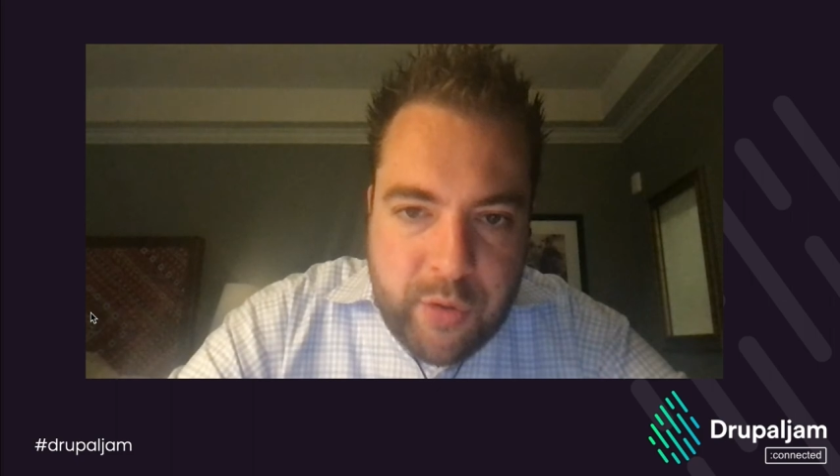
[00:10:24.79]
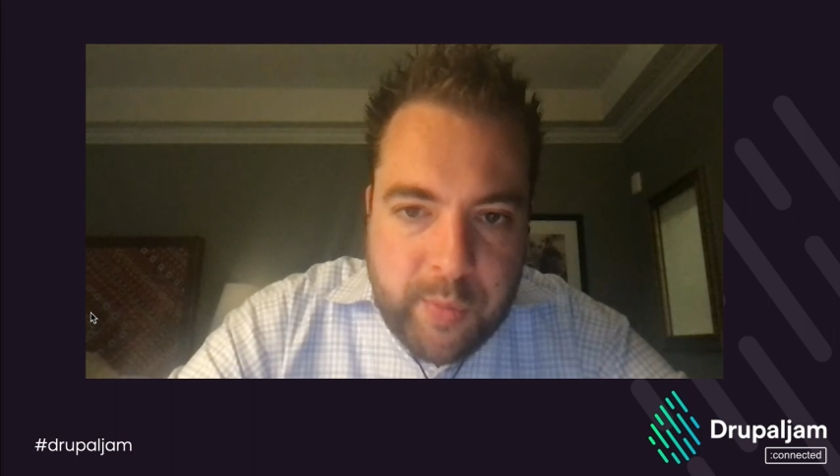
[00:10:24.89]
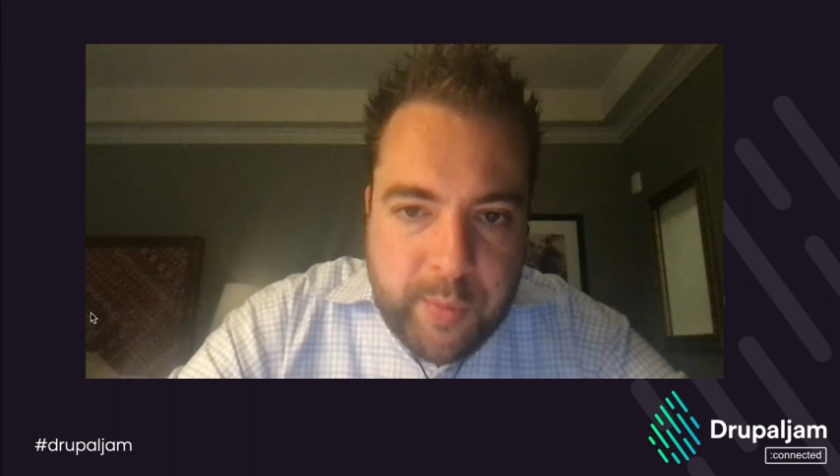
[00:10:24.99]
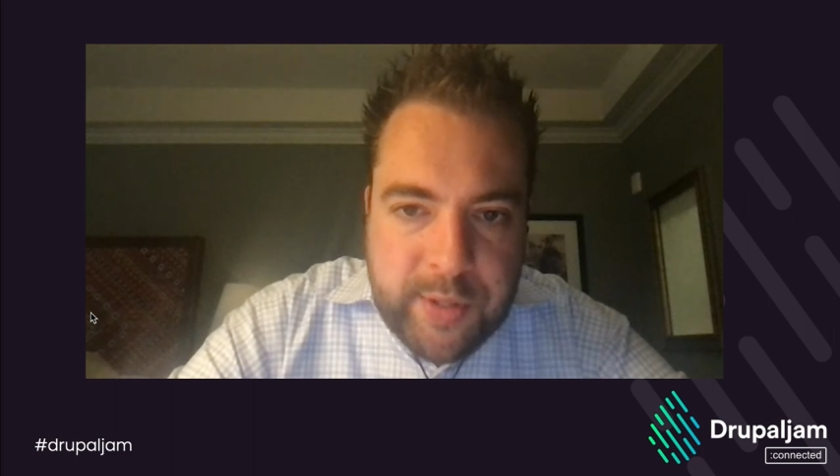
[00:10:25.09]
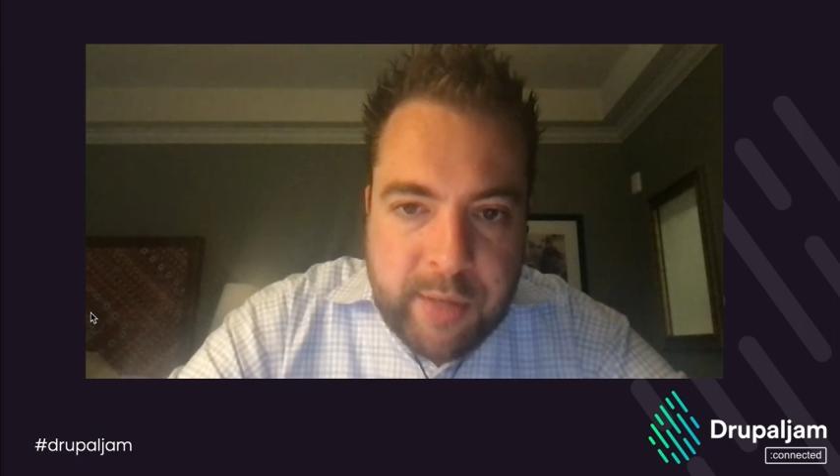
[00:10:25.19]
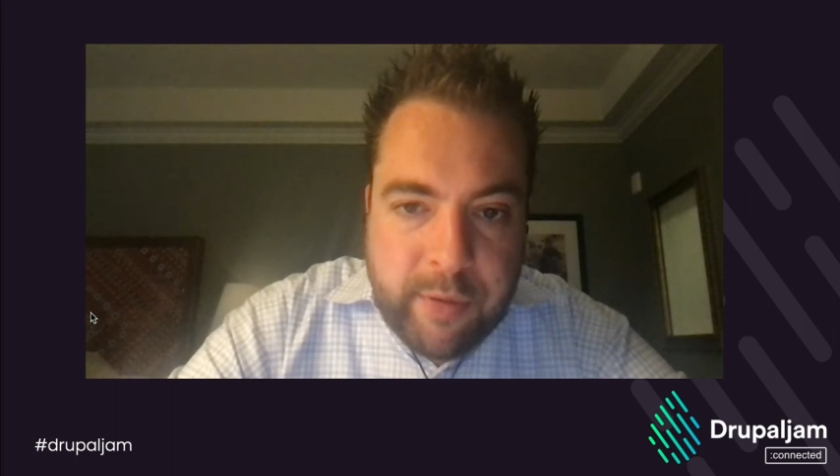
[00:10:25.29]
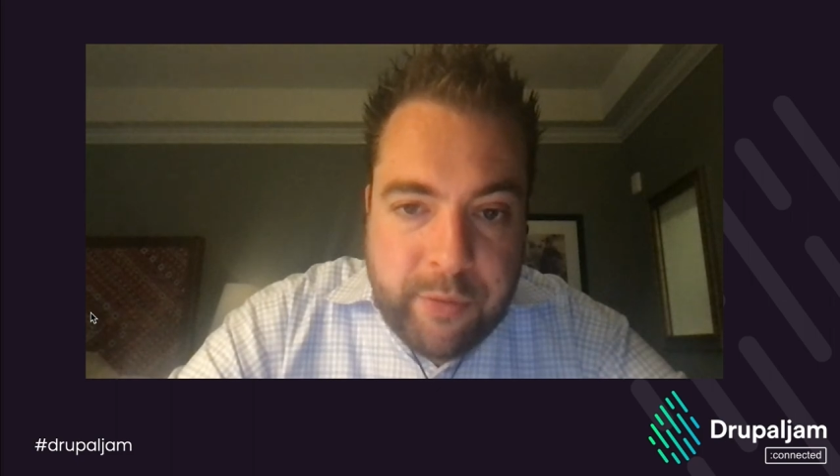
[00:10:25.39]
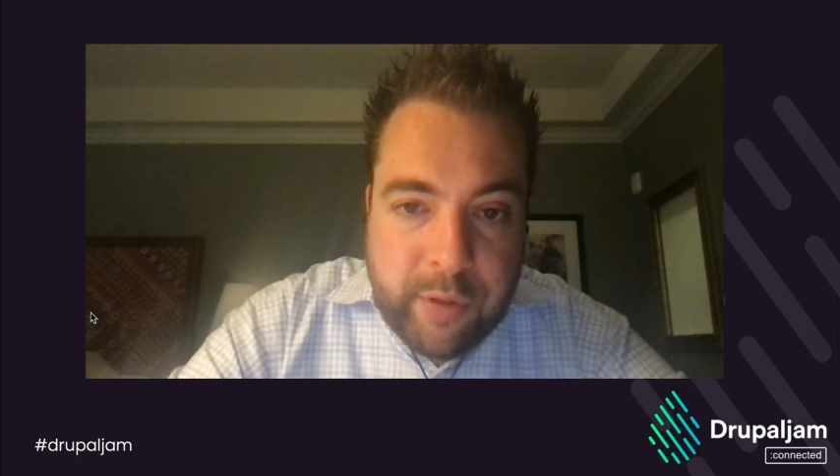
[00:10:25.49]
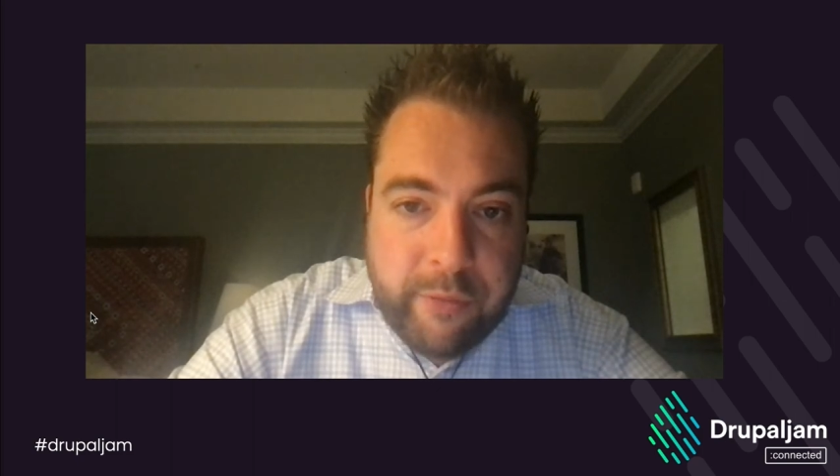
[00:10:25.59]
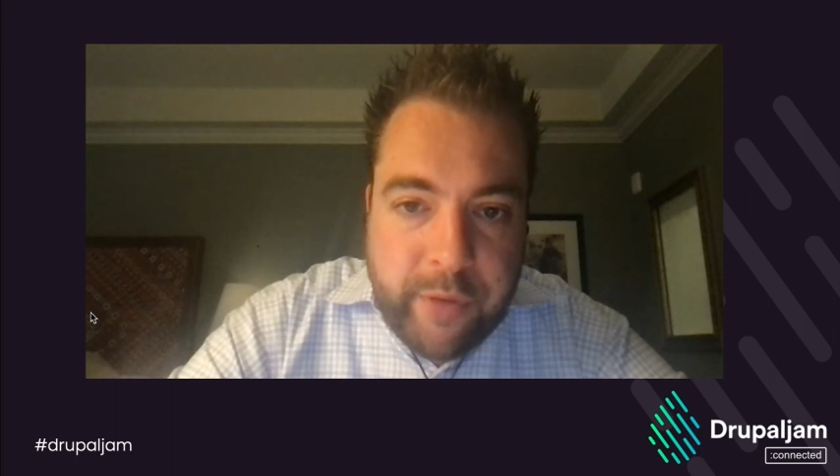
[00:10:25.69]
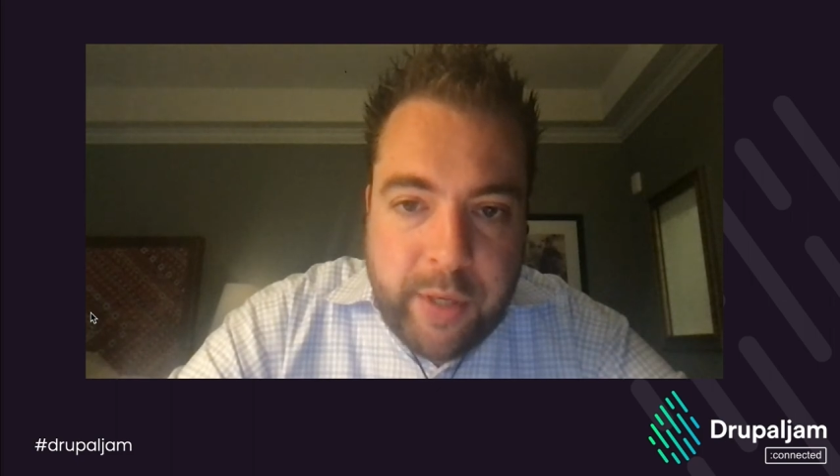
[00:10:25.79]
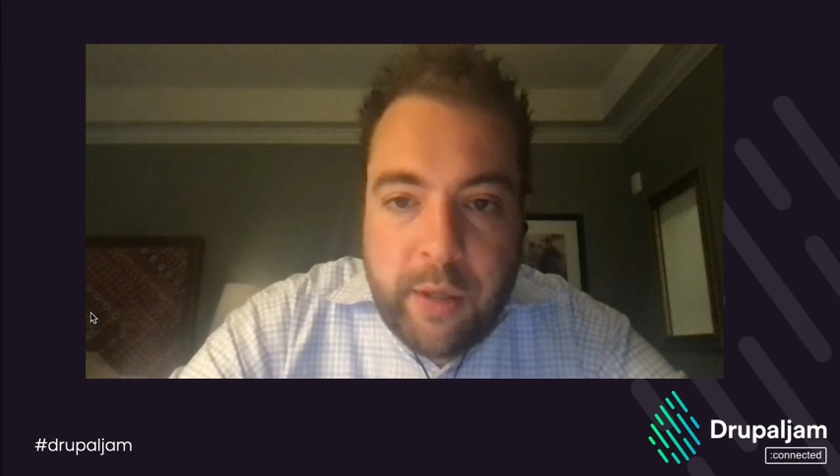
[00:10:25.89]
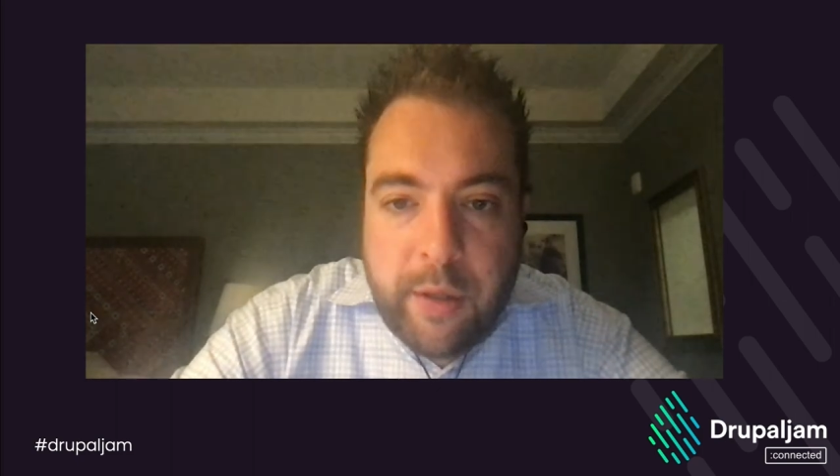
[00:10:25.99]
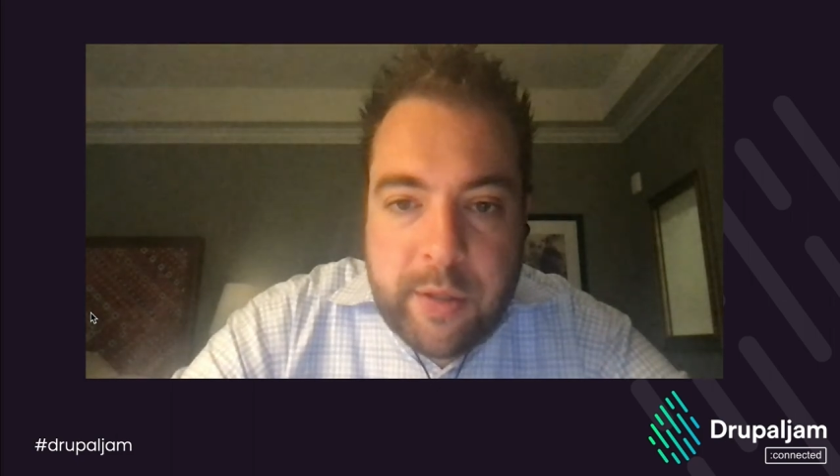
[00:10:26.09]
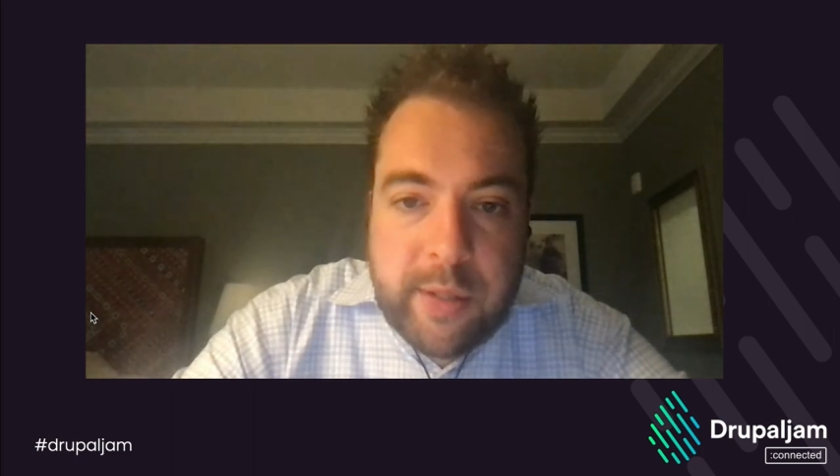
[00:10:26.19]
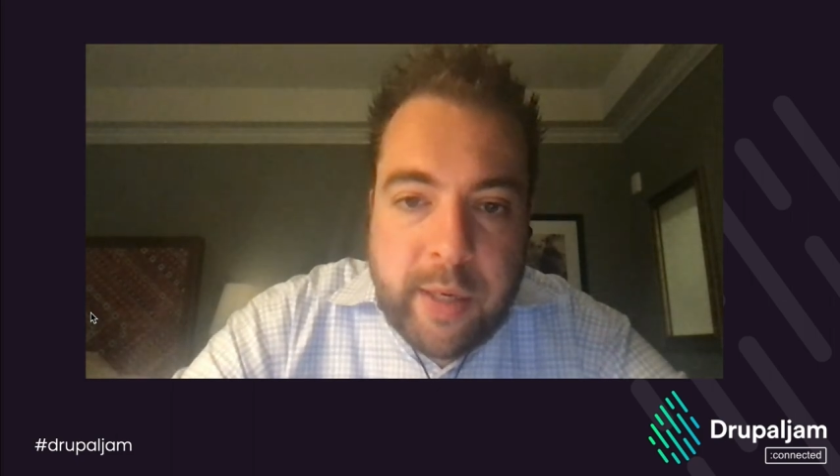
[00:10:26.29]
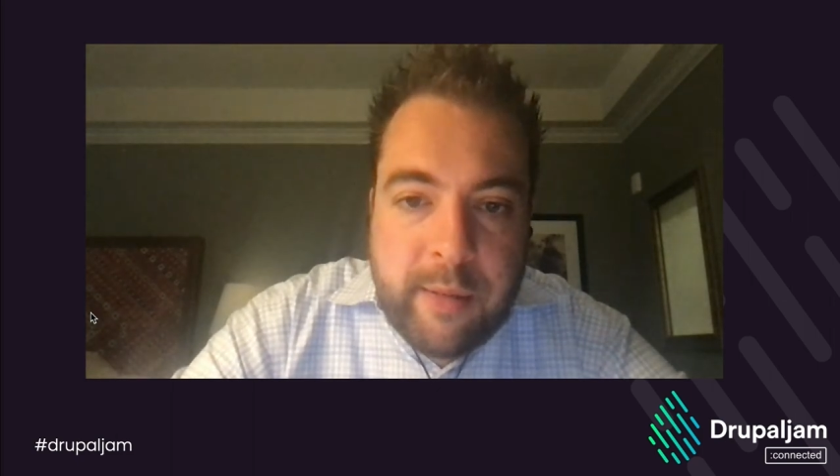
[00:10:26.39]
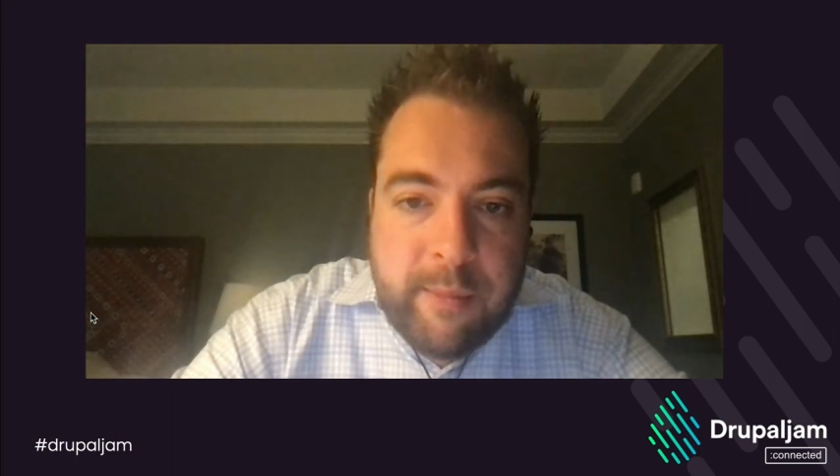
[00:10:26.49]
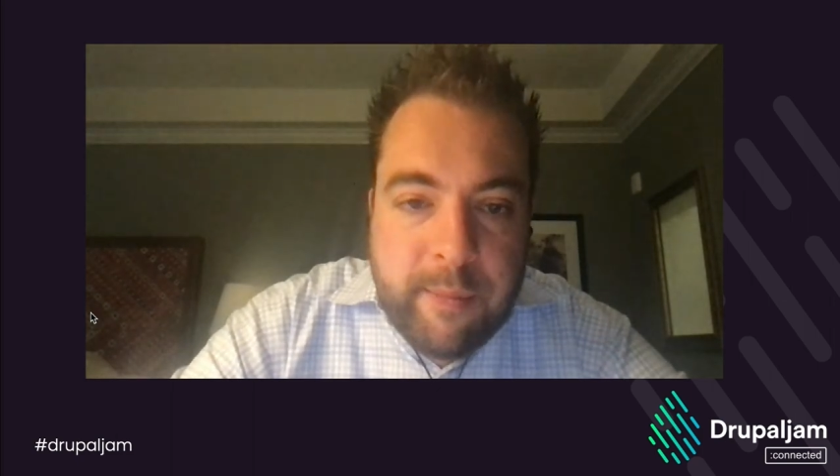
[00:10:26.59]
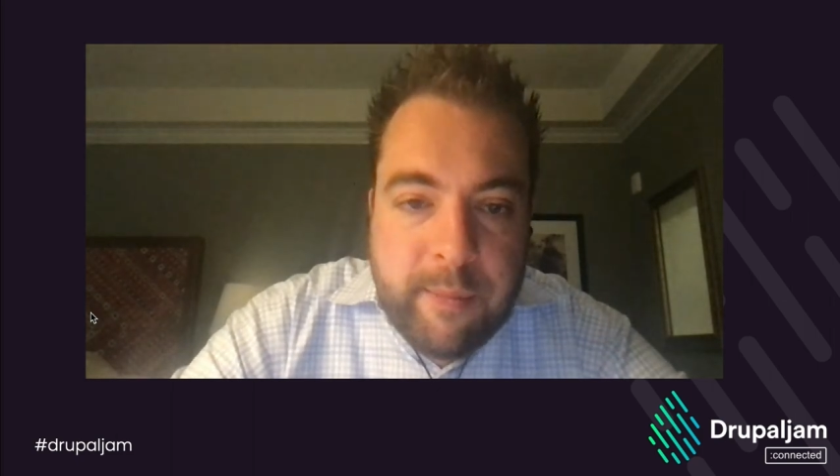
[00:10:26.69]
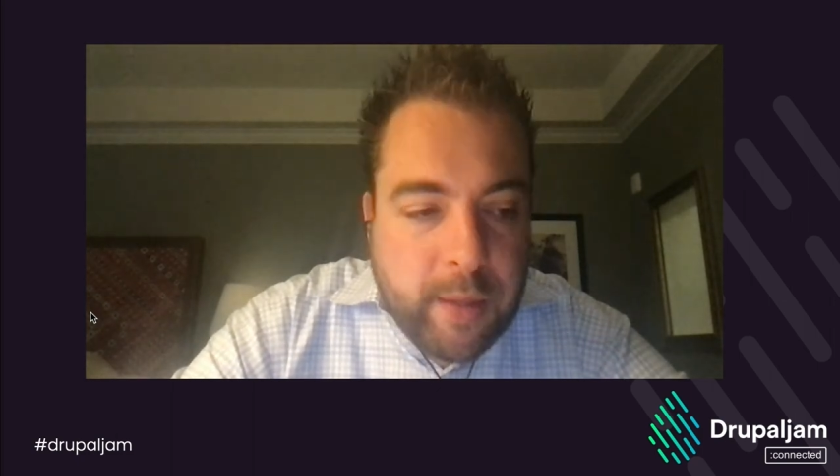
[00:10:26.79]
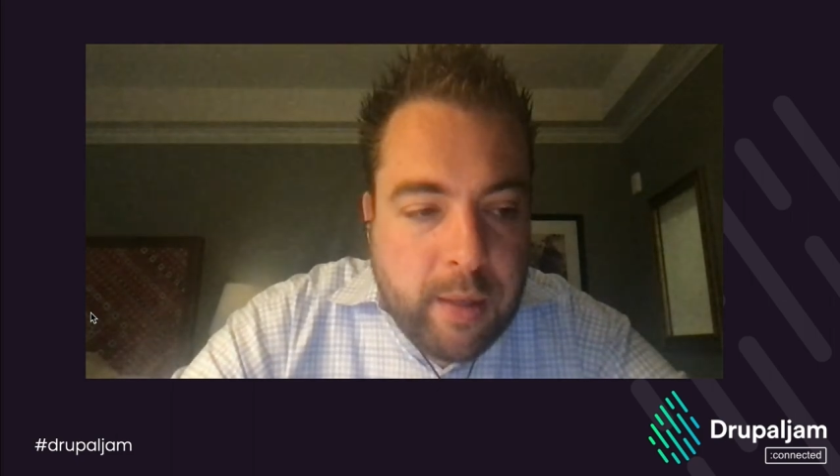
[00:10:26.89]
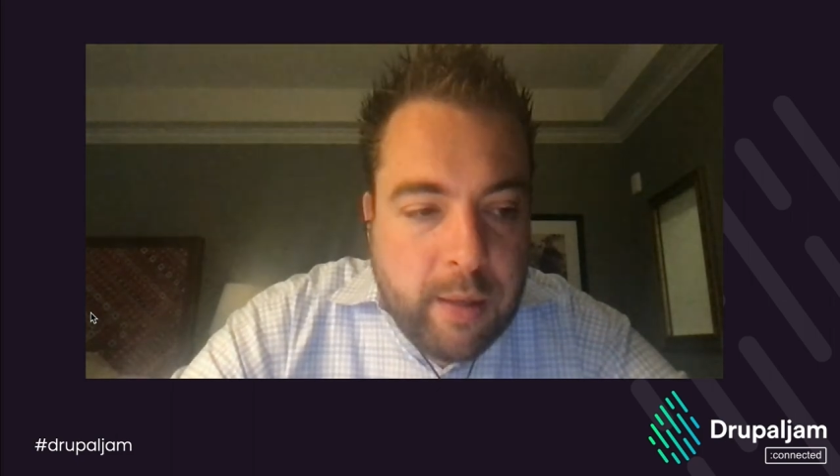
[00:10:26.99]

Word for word: Drupal 7 for a very long time.